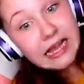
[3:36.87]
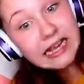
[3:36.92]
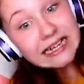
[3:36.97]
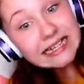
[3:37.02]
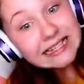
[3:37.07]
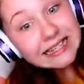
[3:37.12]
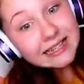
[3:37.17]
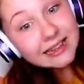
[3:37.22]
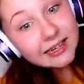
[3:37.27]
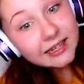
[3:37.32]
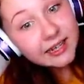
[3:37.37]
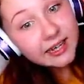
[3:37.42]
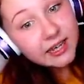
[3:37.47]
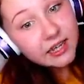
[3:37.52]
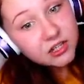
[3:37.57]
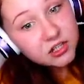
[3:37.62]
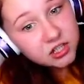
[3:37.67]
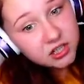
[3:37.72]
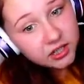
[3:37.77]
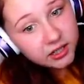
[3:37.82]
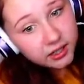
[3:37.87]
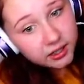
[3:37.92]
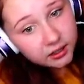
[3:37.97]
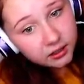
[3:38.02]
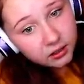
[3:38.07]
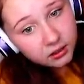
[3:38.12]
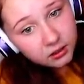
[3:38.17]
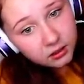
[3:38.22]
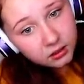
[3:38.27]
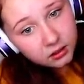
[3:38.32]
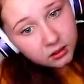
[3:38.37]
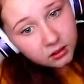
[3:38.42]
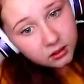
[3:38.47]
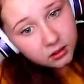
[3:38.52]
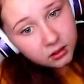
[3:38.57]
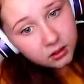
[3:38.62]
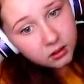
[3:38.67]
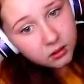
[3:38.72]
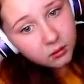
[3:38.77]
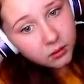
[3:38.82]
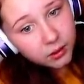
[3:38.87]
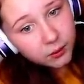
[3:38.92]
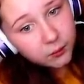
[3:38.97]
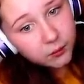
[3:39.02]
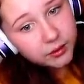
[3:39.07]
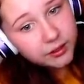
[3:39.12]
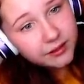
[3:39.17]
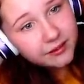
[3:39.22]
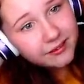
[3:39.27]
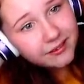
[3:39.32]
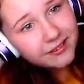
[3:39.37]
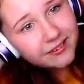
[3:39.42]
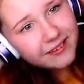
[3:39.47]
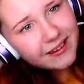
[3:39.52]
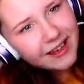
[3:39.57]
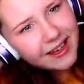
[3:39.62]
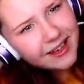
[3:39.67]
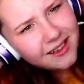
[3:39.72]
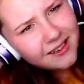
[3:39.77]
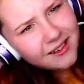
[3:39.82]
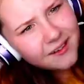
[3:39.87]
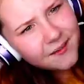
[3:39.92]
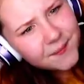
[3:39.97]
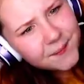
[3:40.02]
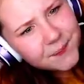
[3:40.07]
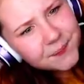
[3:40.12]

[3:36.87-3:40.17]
He's in the kitchen. What does he say?